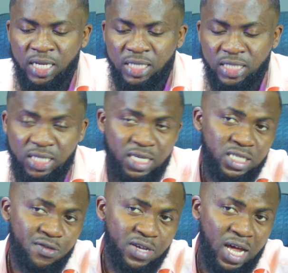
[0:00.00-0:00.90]

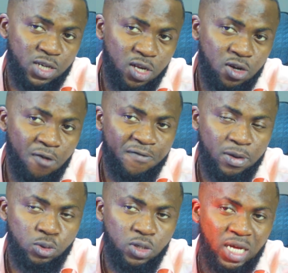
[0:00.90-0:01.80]
CCNTV can actually
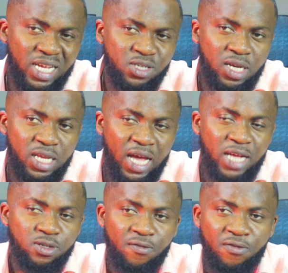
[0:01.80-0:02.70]
confirm to you that actually
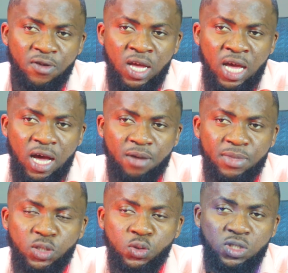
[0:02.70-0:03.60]
out of
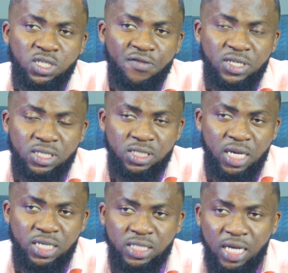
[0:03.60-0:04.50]
the
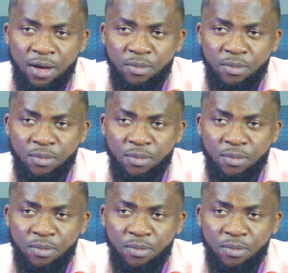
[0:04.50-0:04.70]
276